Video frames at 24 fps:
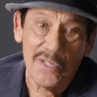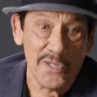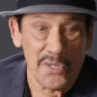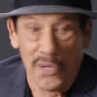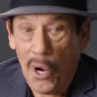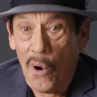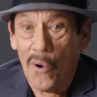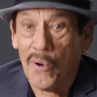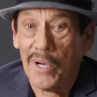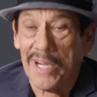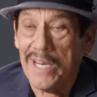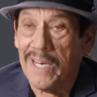
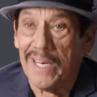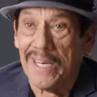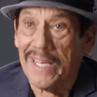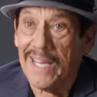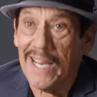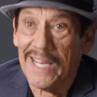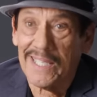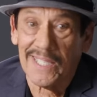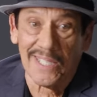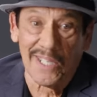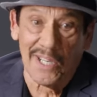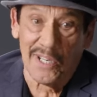Jokingly,
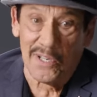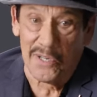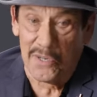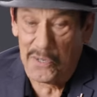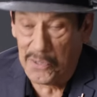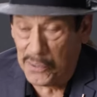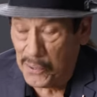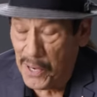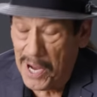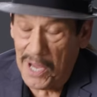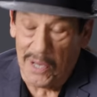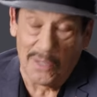I said,
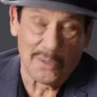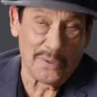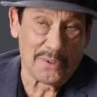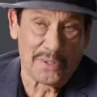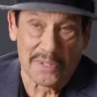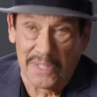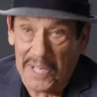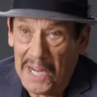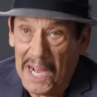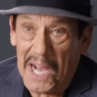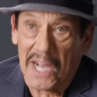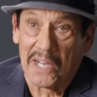Trejo's
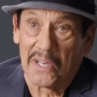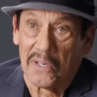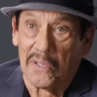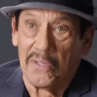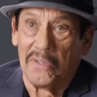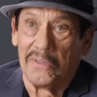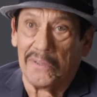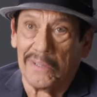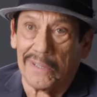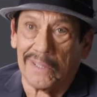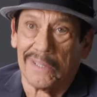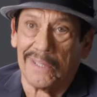
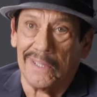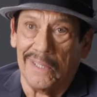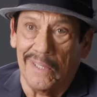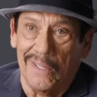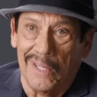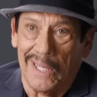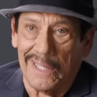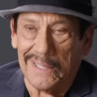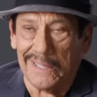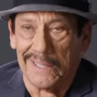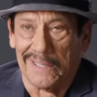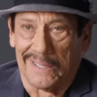Tacos. You
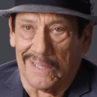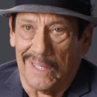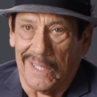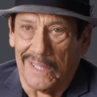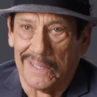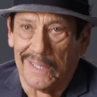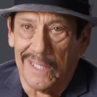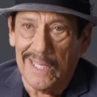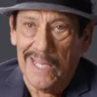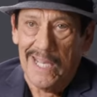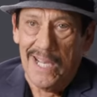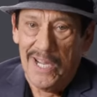know, I just
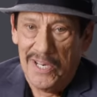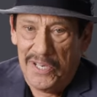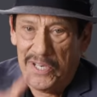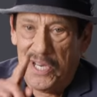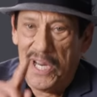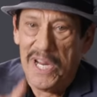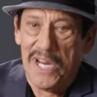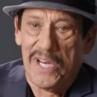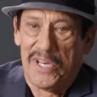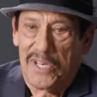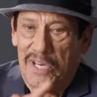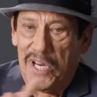thought
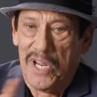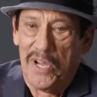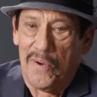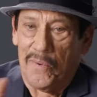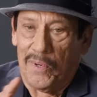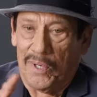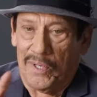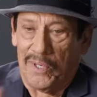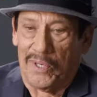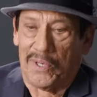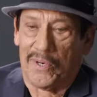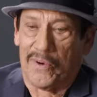TT
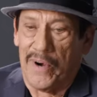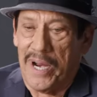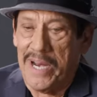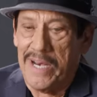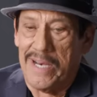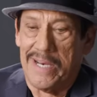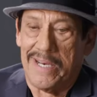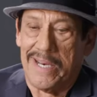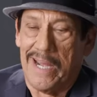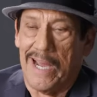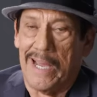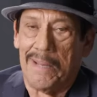would look great
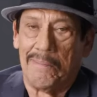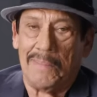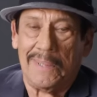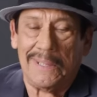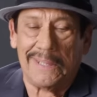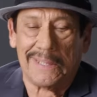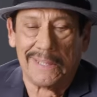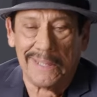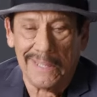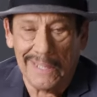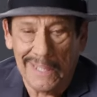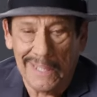in diamonds.